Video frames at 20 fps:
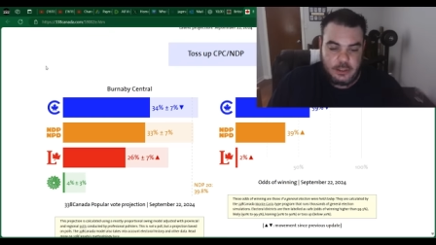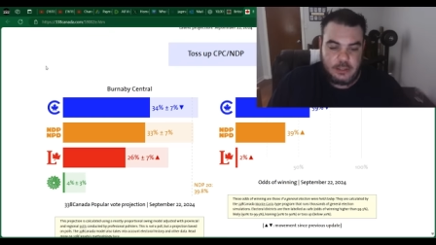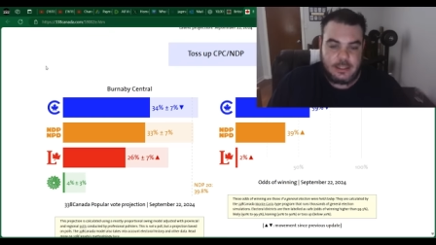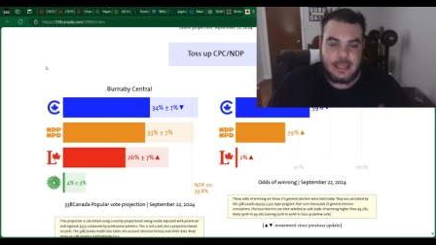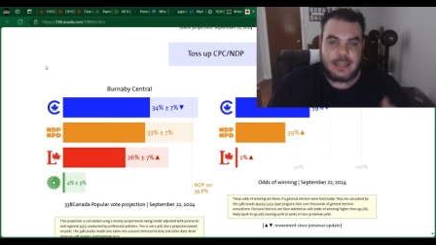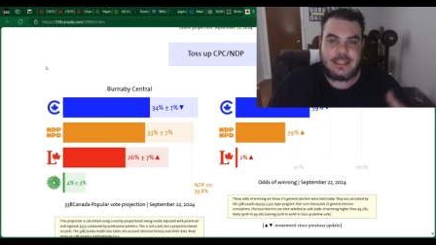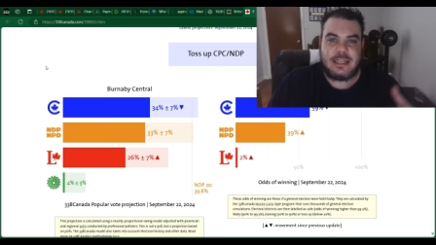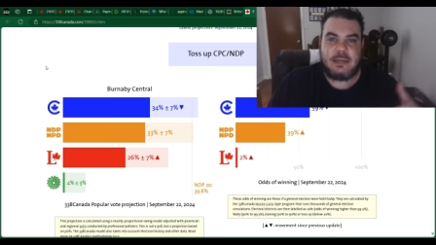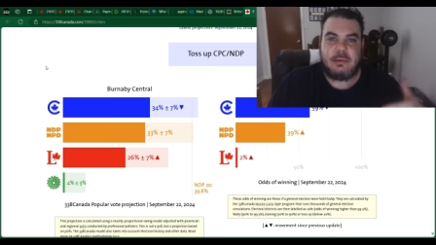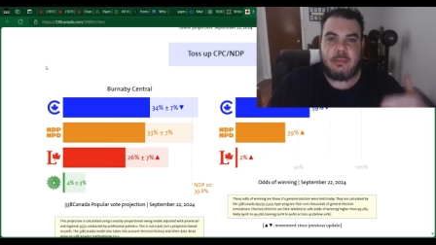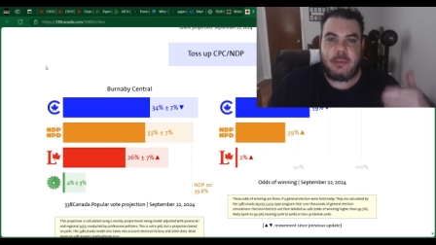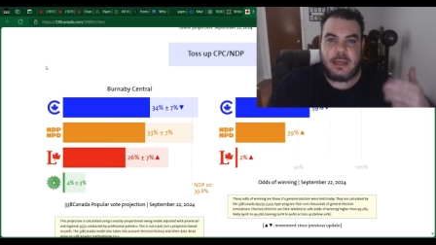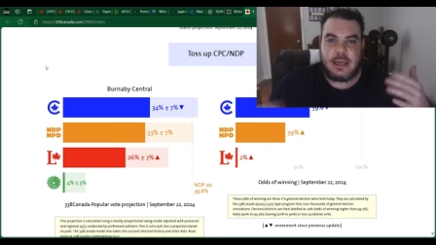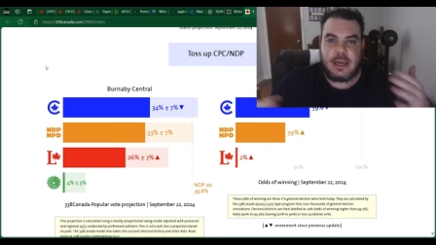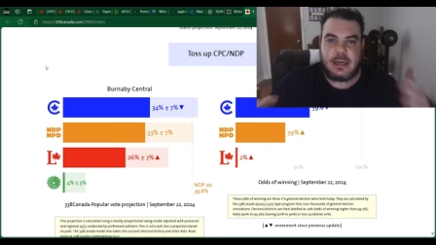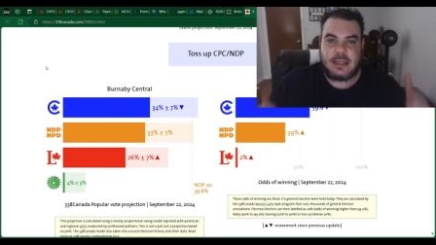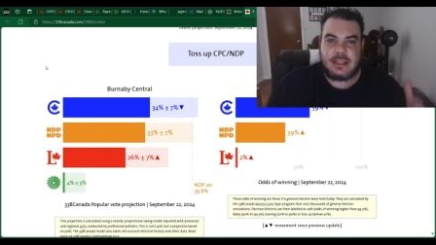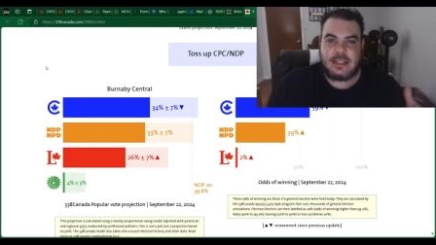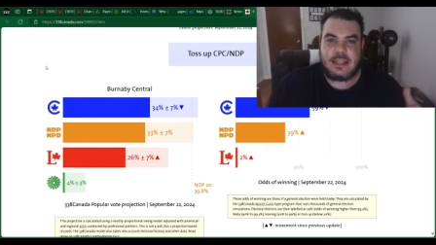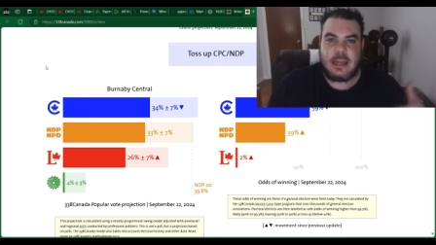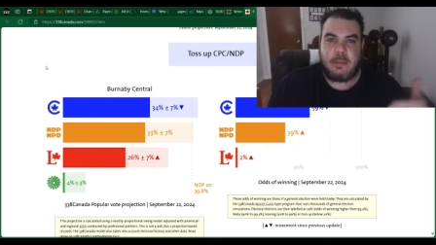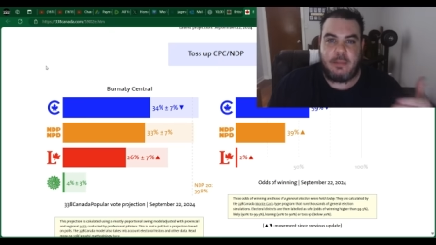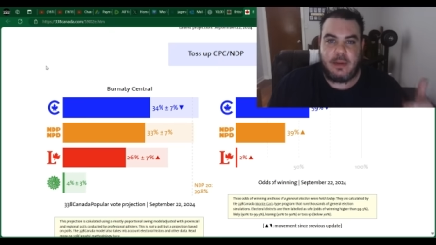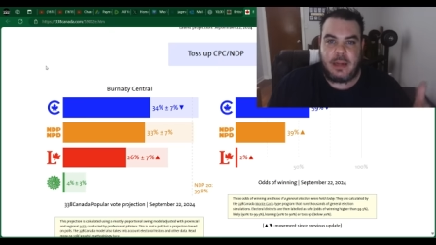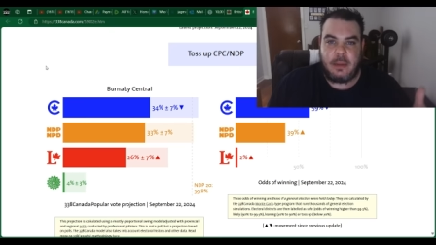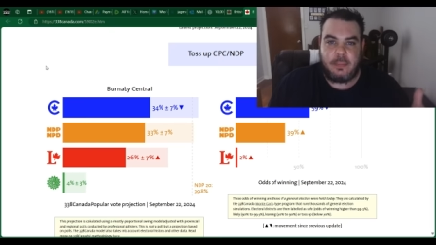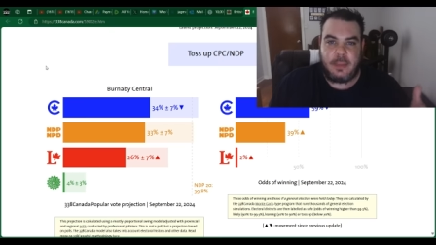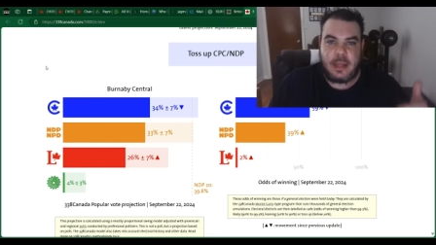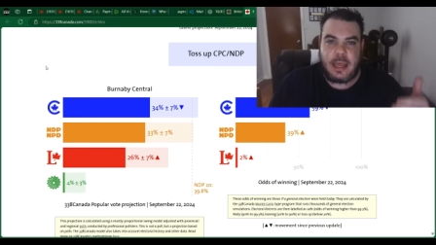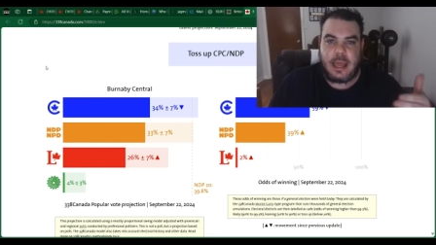They seem to be kind of stepping
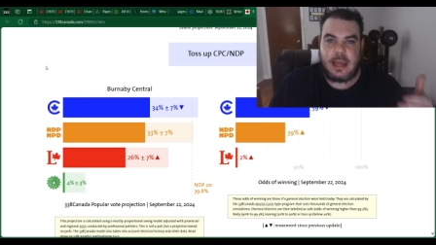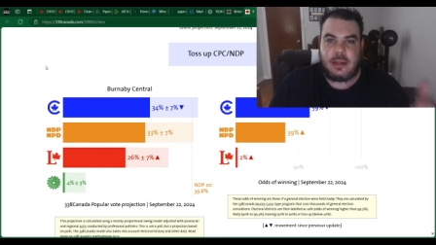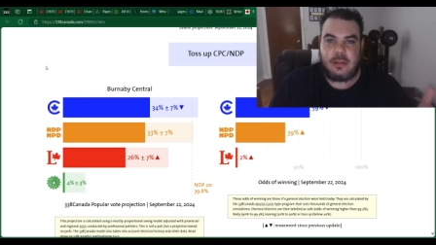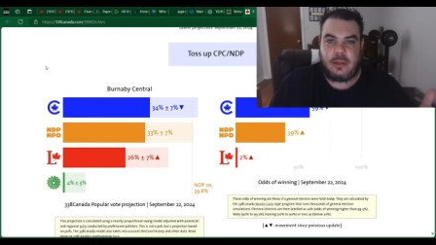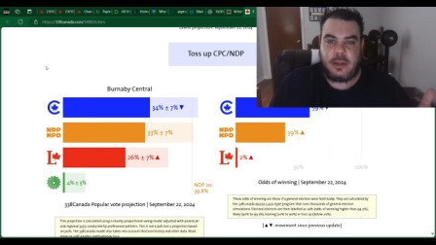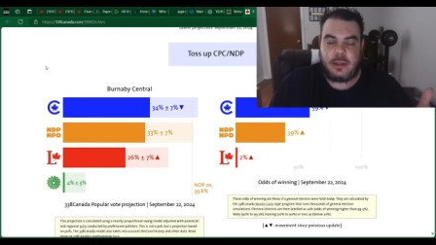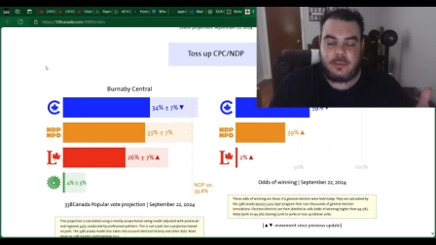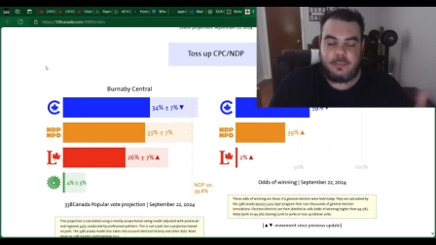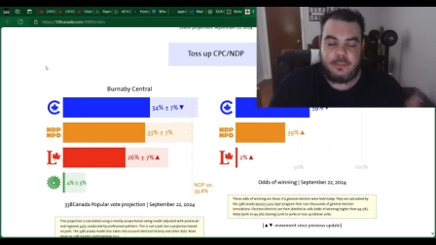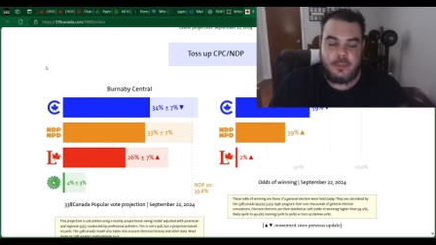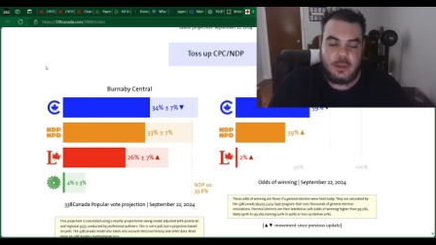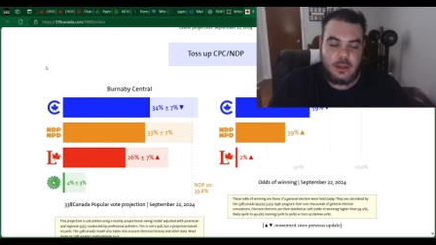up the heckling